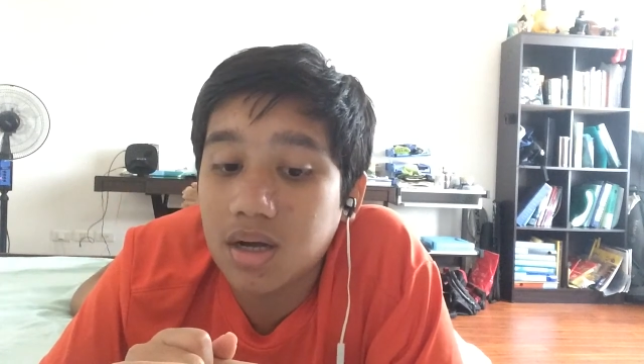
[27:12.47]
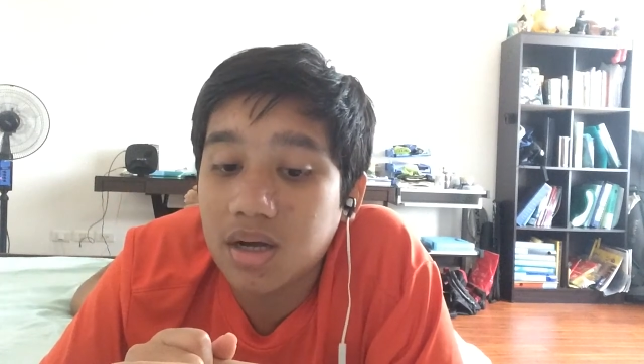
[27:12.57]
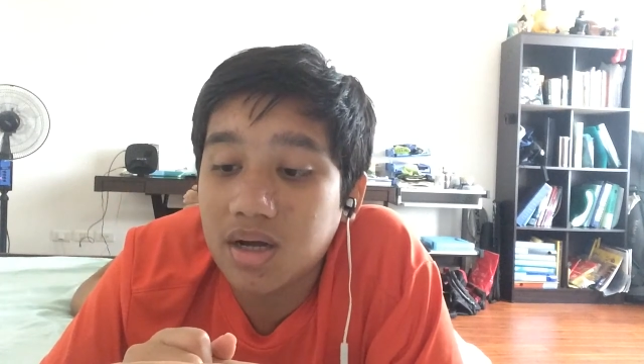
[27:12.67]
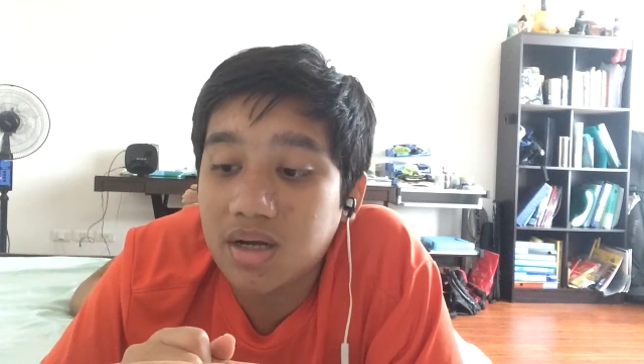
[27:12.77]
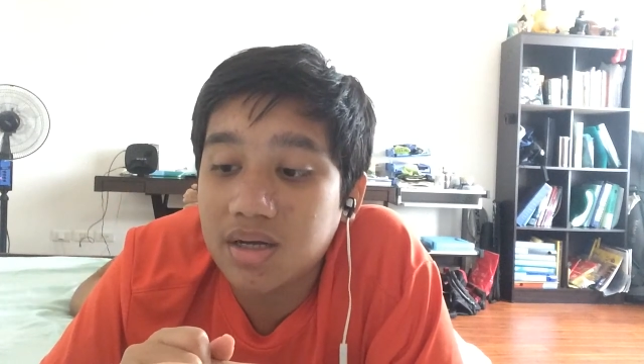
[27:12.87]

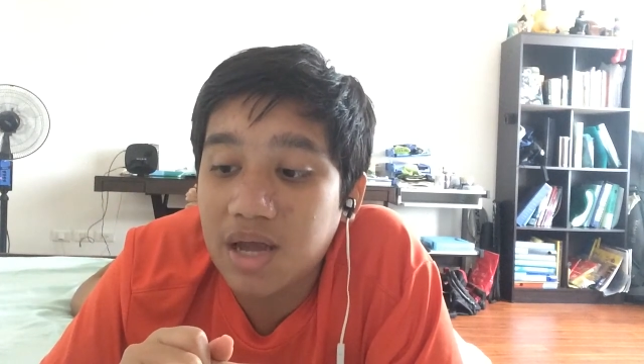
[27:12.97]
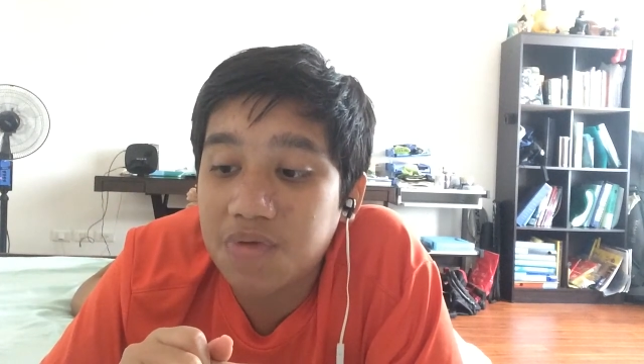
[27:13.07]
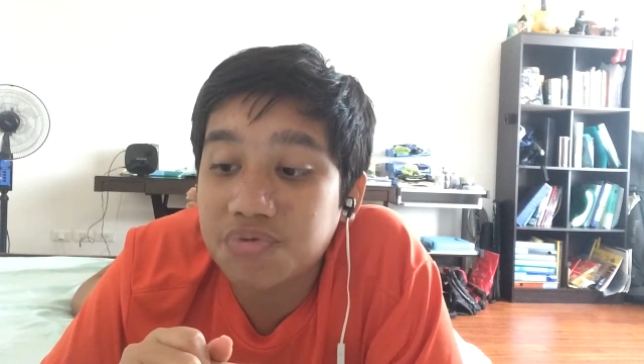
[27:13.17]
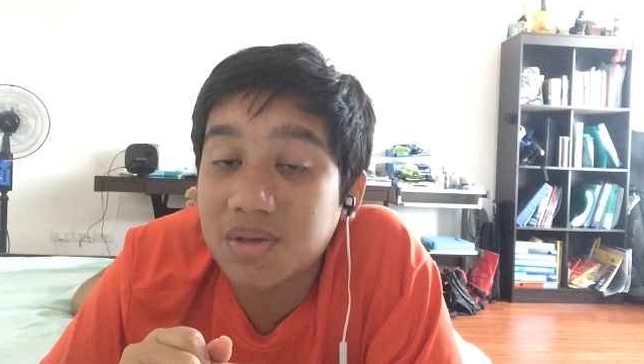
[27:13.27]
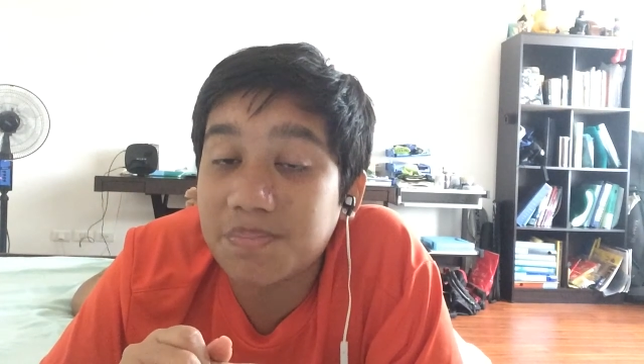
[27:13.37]
Now,
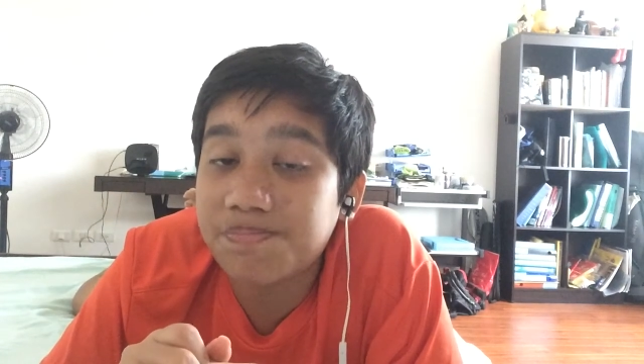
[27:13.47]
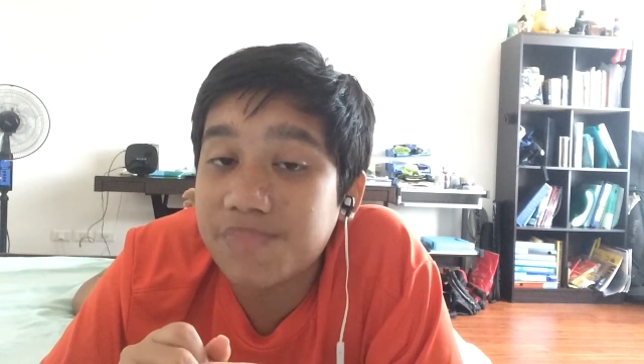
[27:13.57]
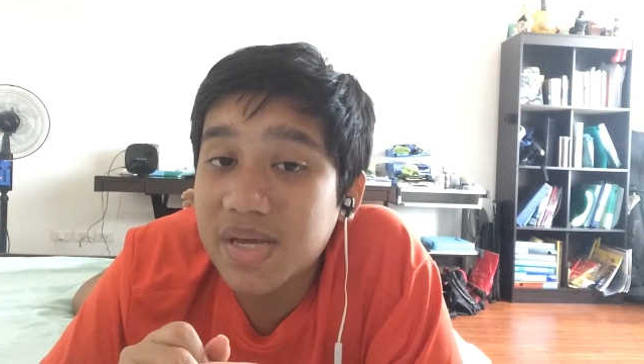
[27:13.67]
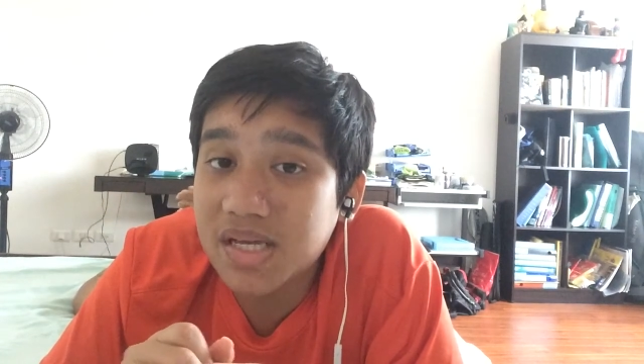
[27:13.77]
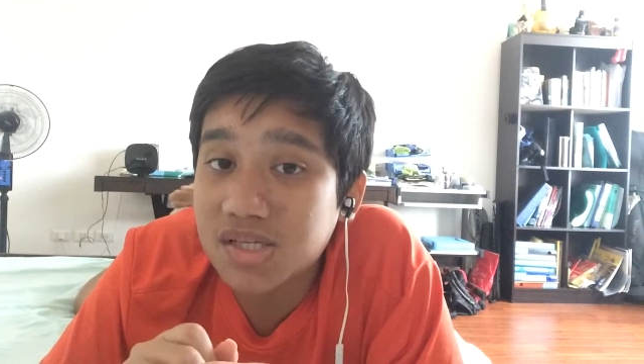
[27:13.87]
for the
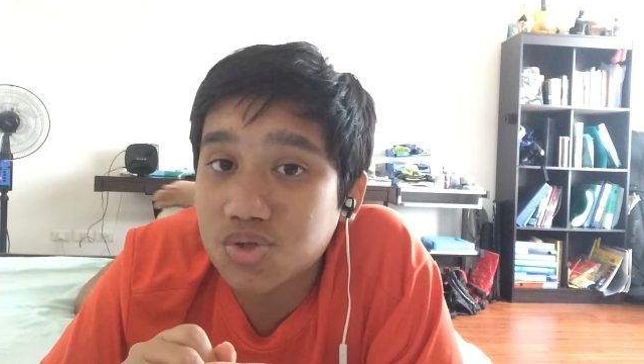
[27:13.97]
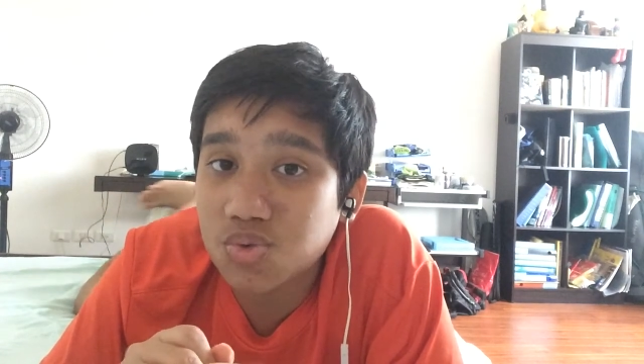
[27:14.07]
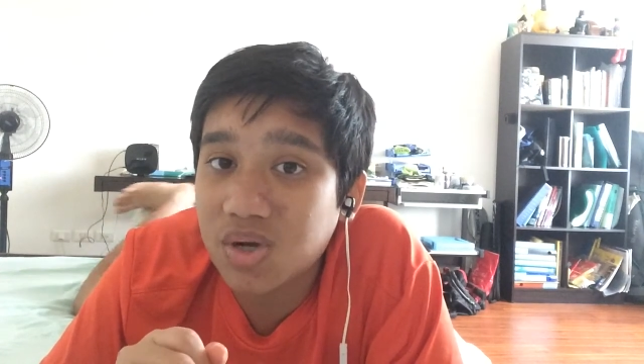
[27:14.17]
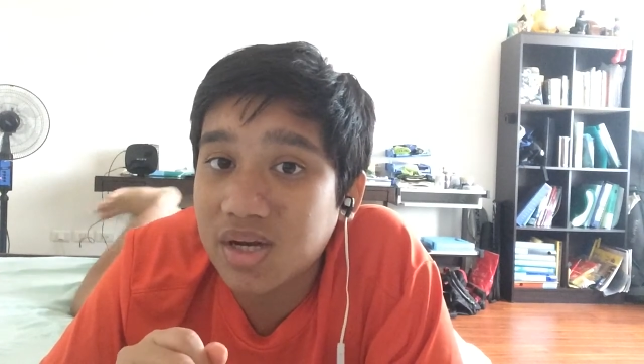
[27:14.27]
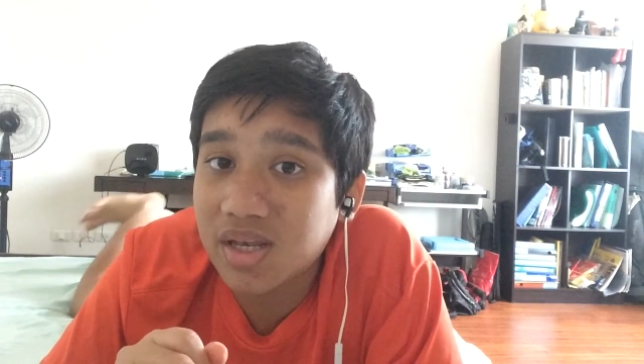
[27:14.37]
biggest
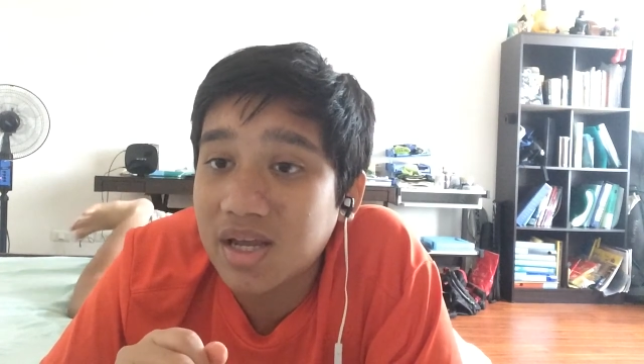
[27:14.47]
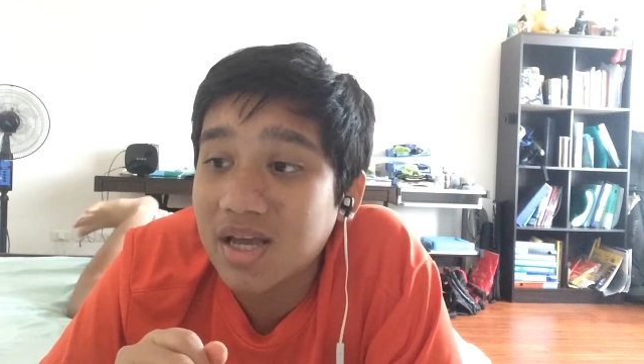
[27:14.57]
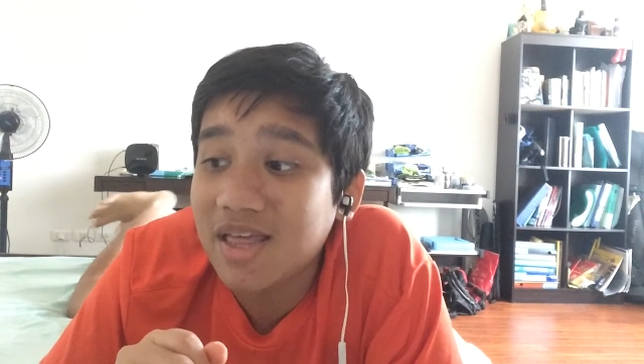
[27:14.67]
one,